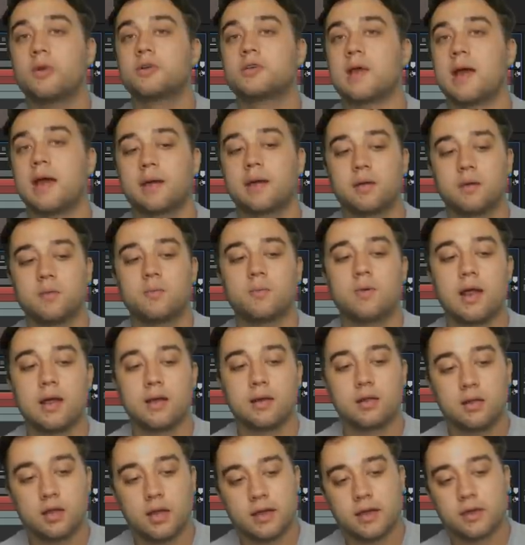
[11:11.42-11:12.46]
which I can right
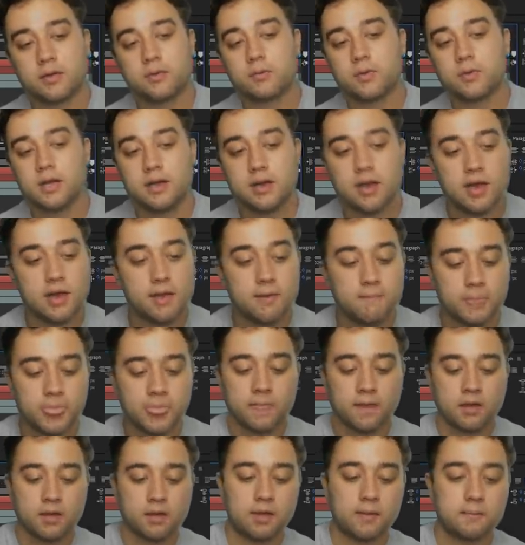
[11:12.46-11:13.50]
click and rename.
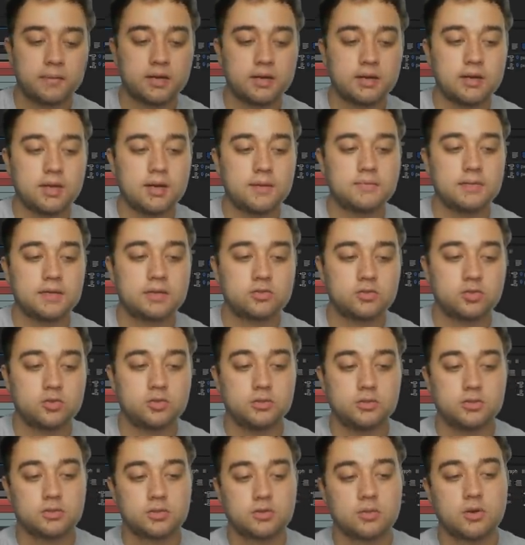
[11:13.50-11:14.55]
I'm going to name this
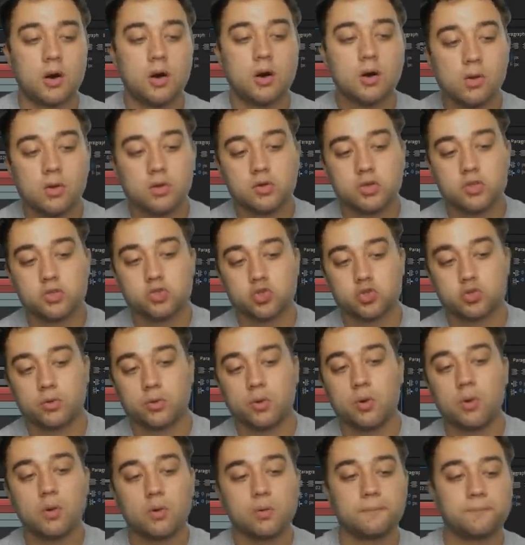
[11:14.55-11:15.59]
to skull
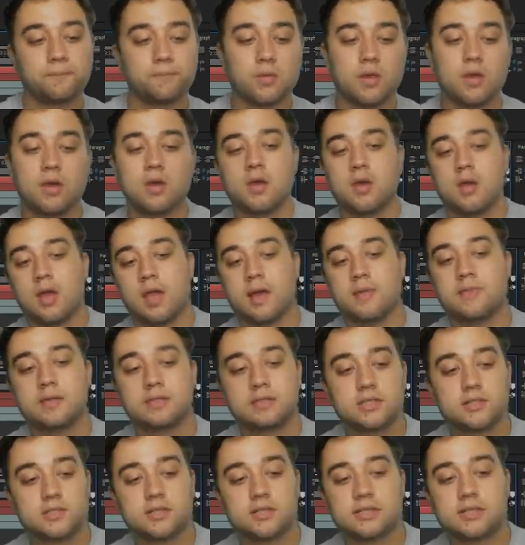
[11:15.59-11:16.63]
control. And
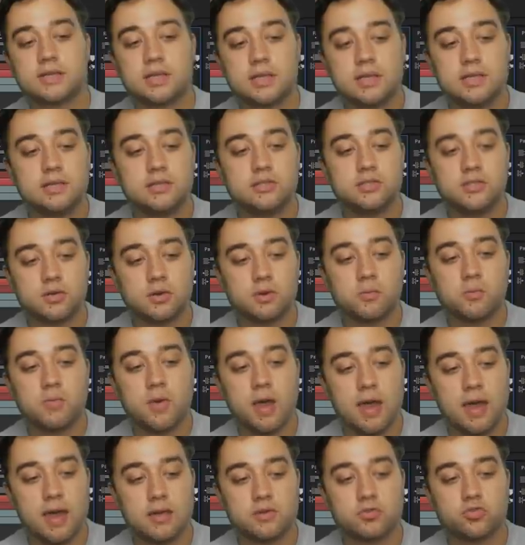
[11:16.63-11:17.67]
this is just an easier
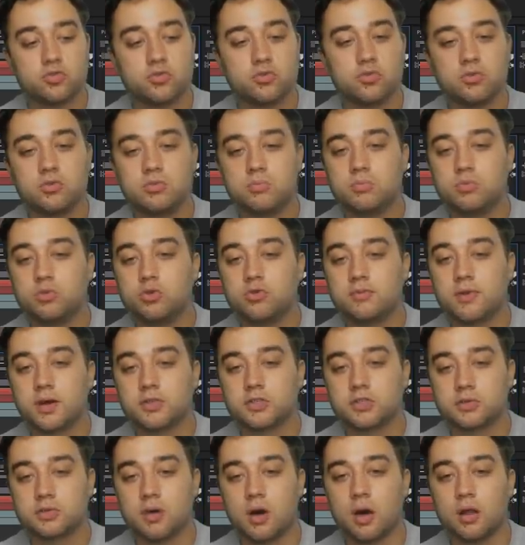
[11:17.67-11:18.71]
way to move our
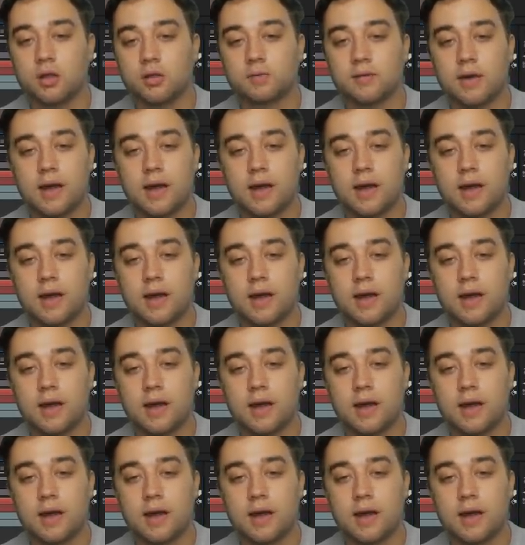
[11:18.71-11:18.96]
skull